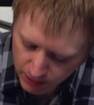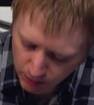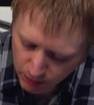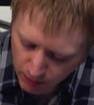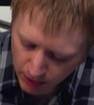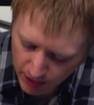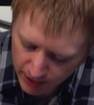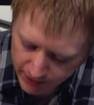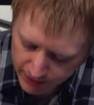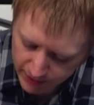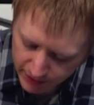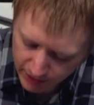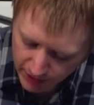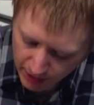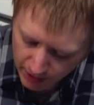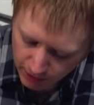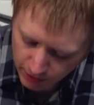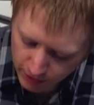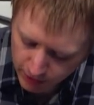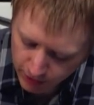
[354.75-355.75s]
want to
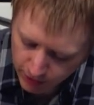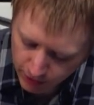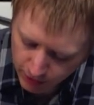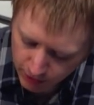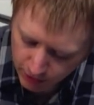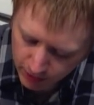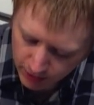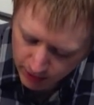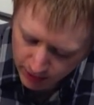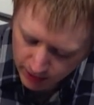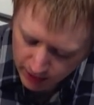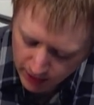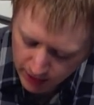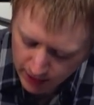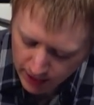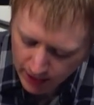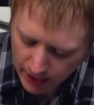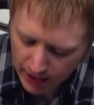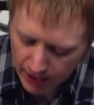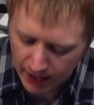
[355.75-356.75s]
go to
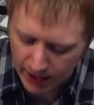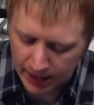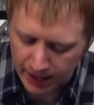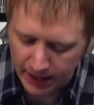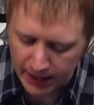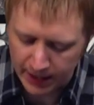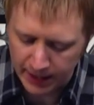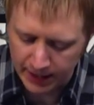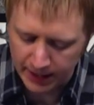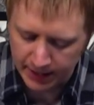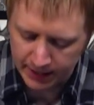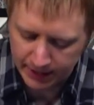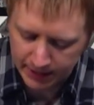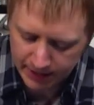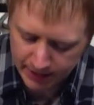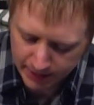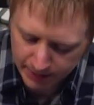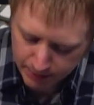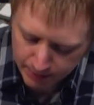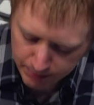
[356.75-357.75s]
uh,
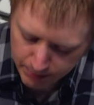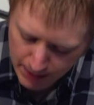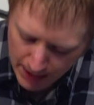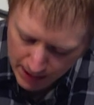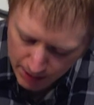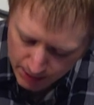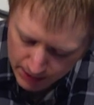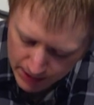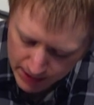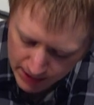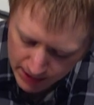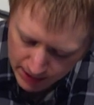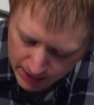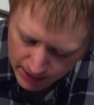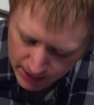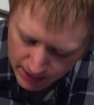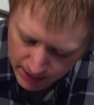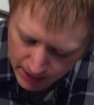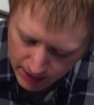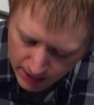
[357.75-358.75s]
Maui
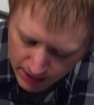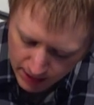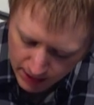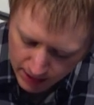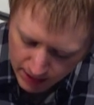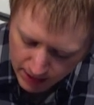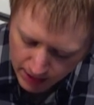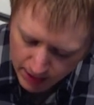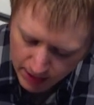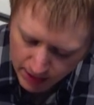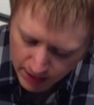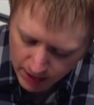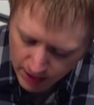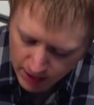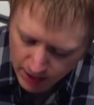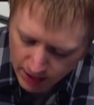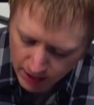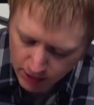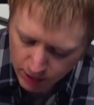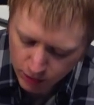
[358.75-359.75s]

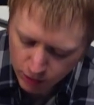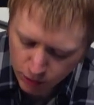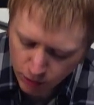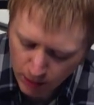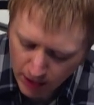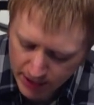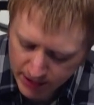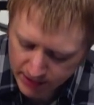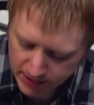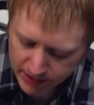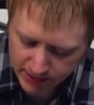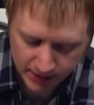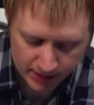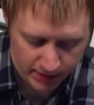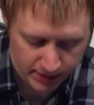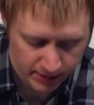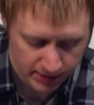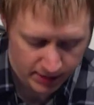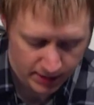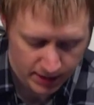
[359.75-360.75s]
twice.
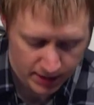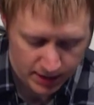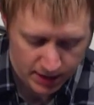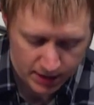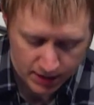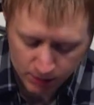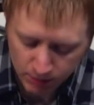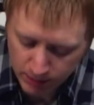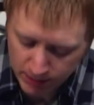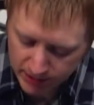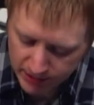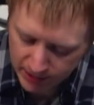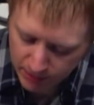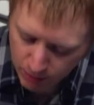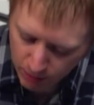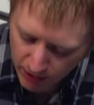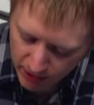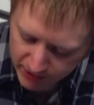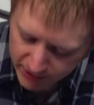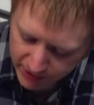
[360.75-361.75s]
We see
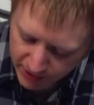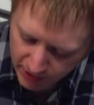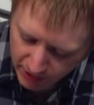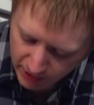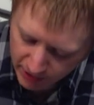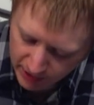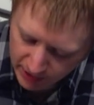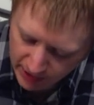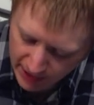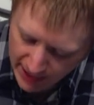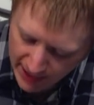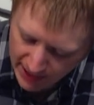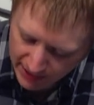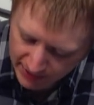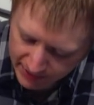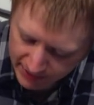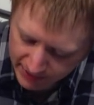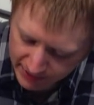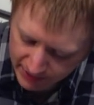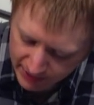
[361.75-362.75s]
want to go to
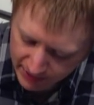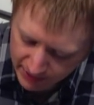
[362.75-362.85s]
class